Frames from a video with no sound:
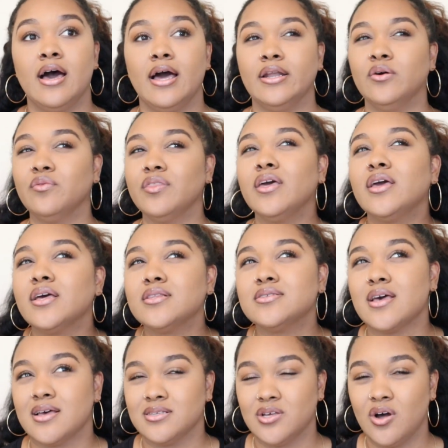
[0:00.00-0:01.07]
I don't think it's
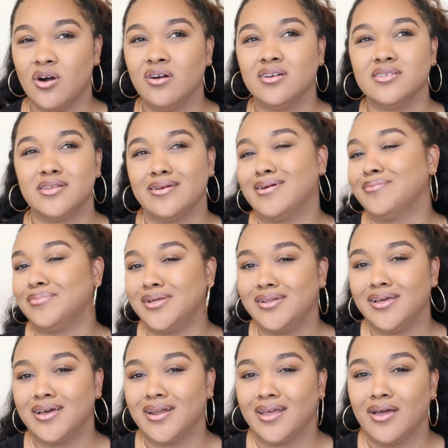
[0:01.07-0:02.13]
as hard as like
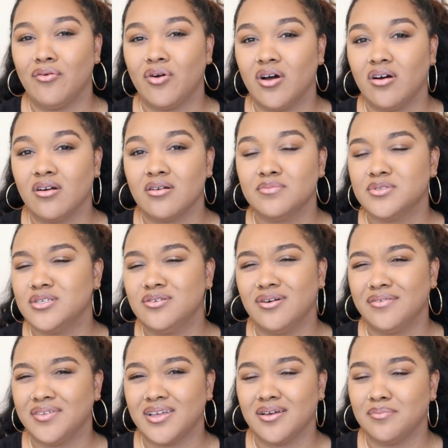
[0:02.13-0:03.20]
completely cutting out carbs. You don't
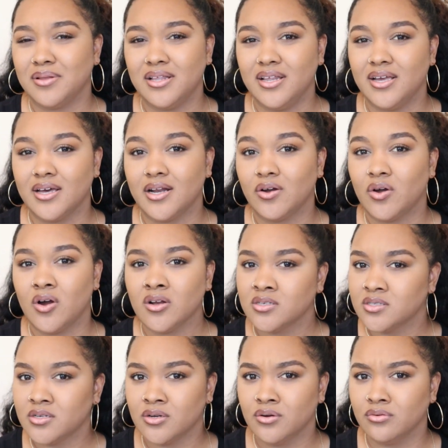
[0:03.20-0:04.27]
have to completely cut out
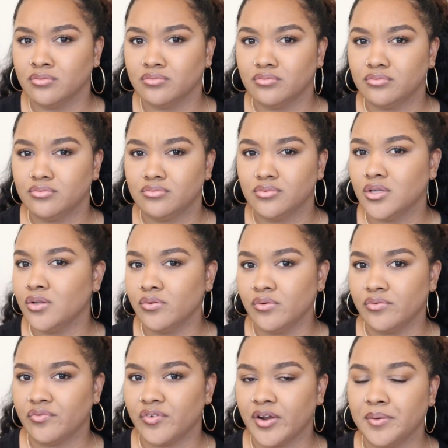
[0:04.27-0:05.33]
carbs to go
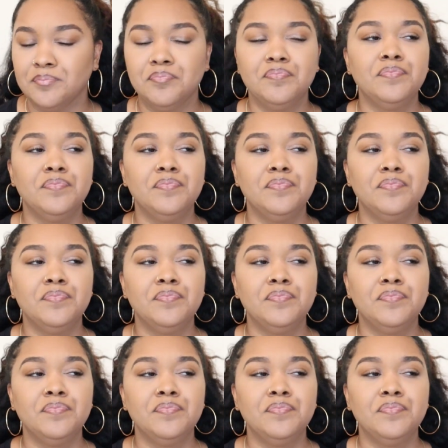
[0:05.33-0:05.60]
gluten free.